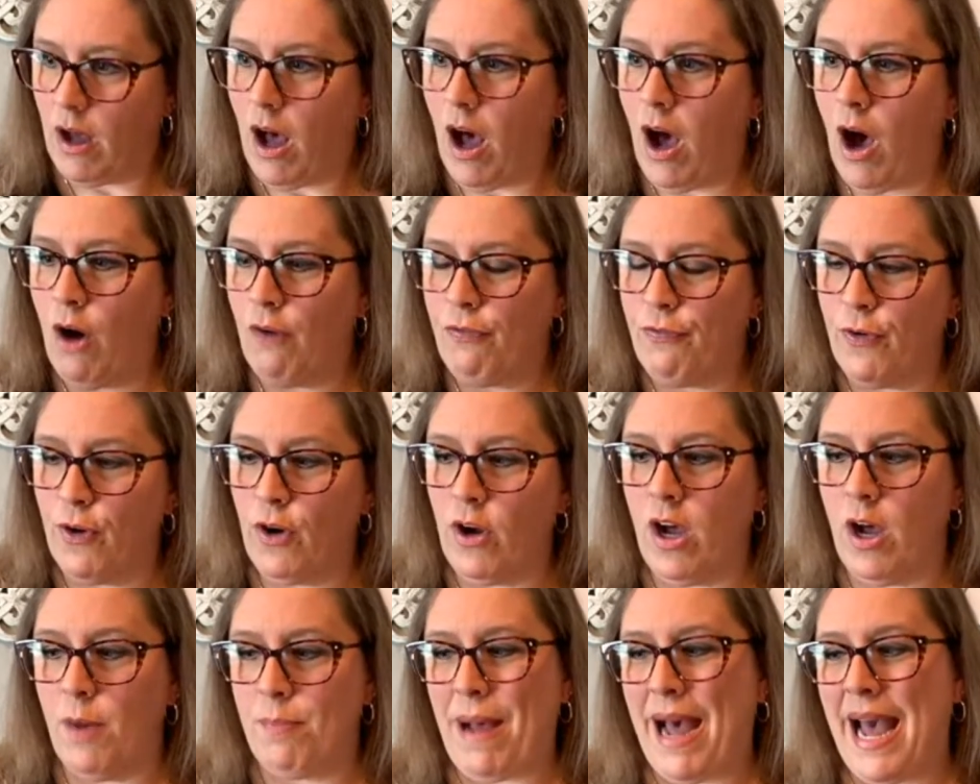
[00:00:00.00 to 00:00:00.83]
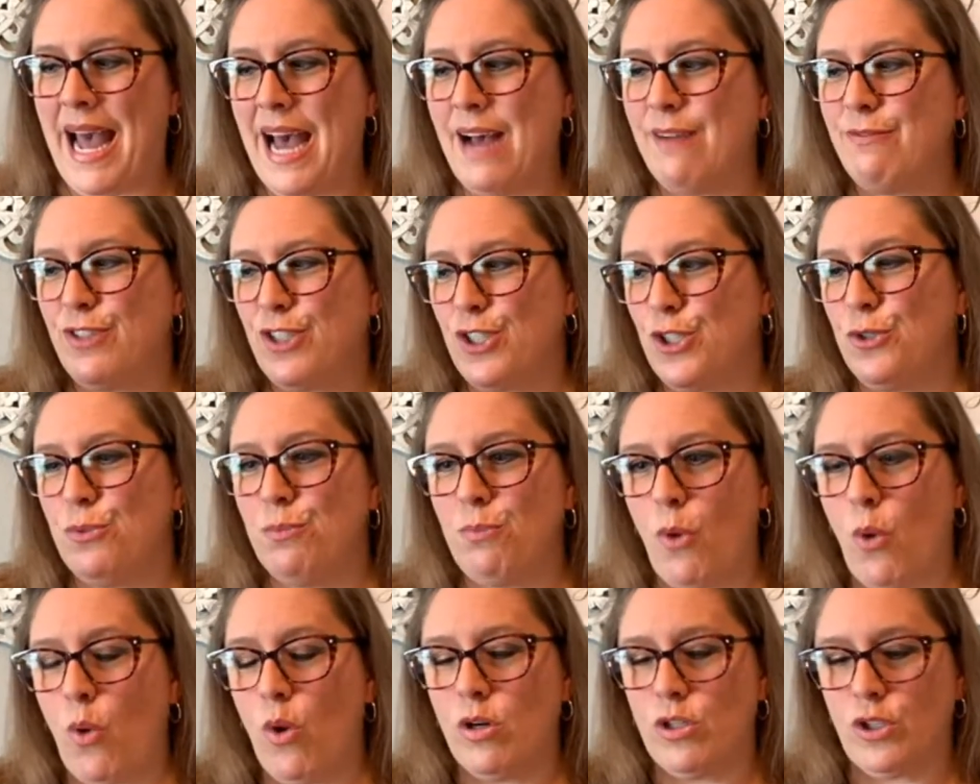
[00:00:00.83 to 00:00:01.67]
offer up i have two
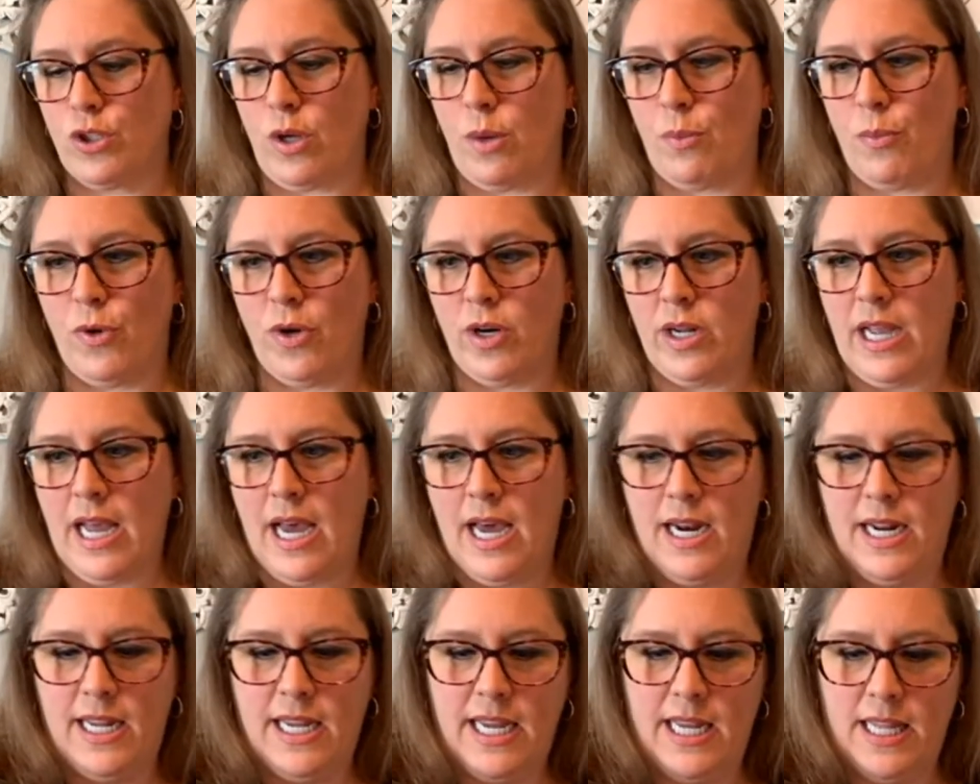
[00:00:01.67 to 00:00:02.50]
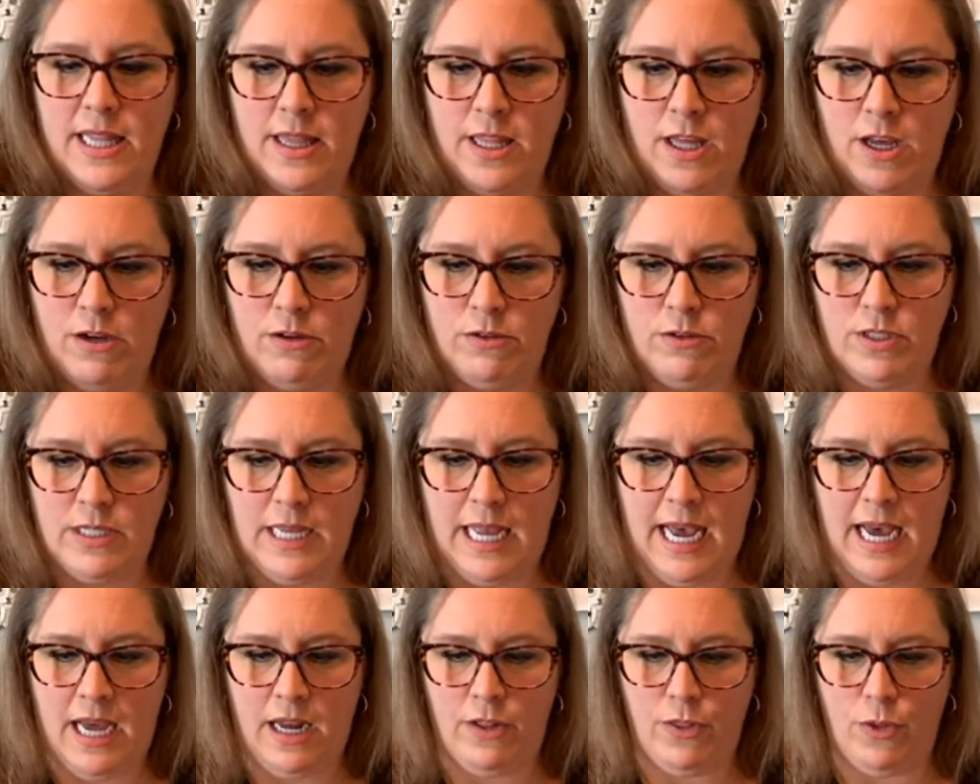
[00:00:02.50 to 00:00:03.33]
more so i want to kind of get those
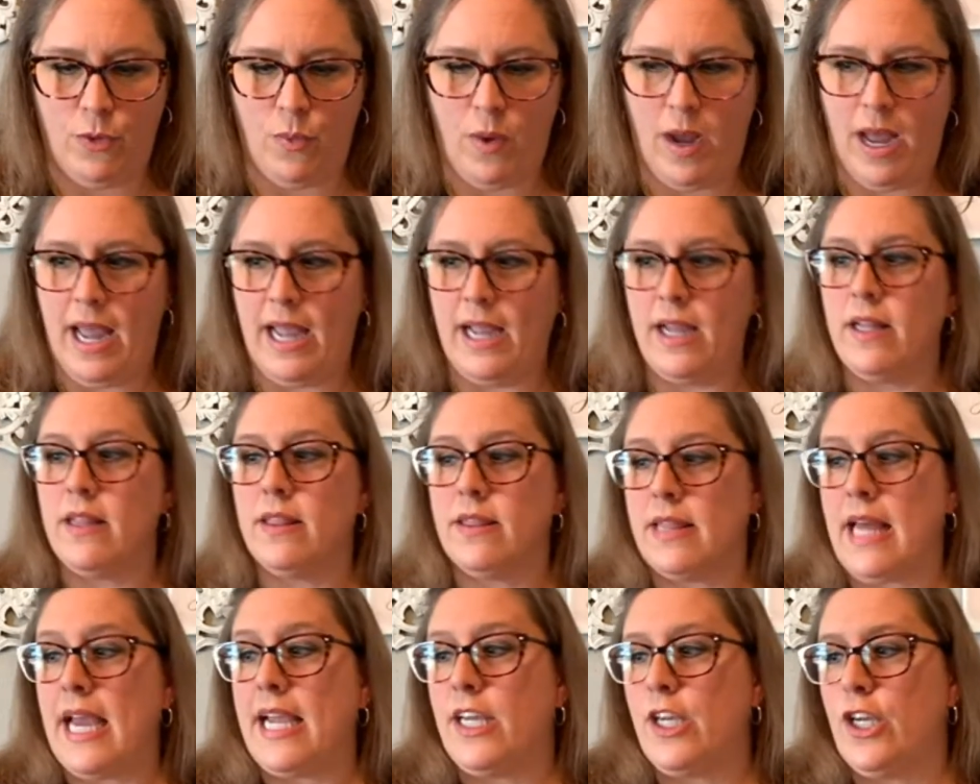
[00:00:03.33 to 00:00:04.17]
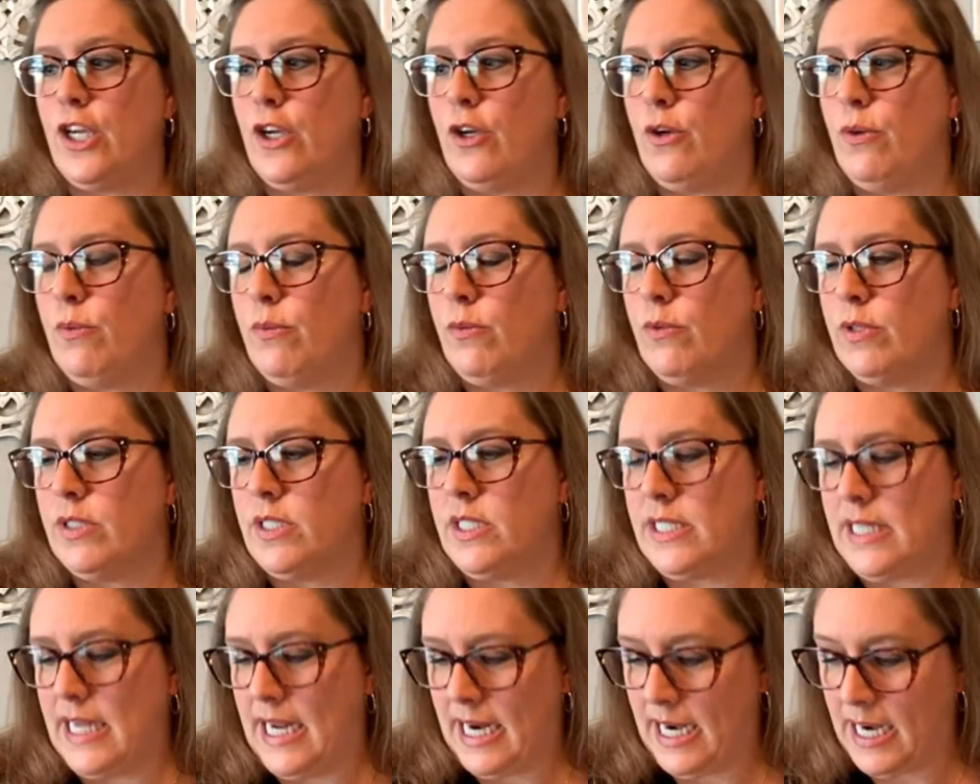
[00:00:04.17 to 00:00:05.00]
out of the way thank you
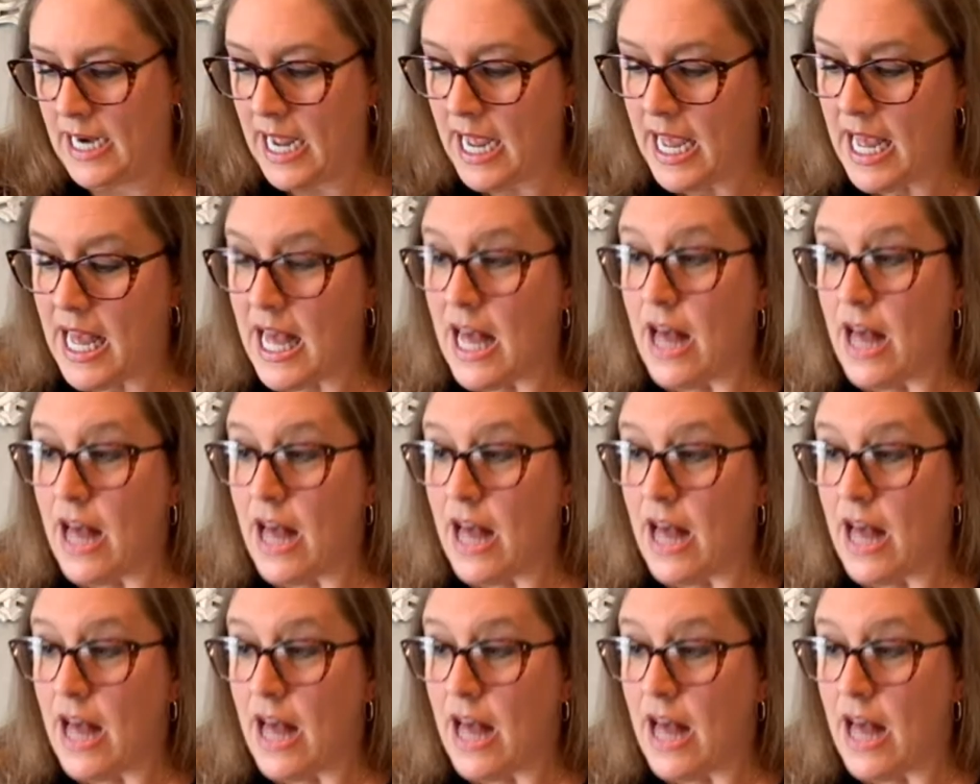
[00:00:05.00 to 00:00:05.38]
christine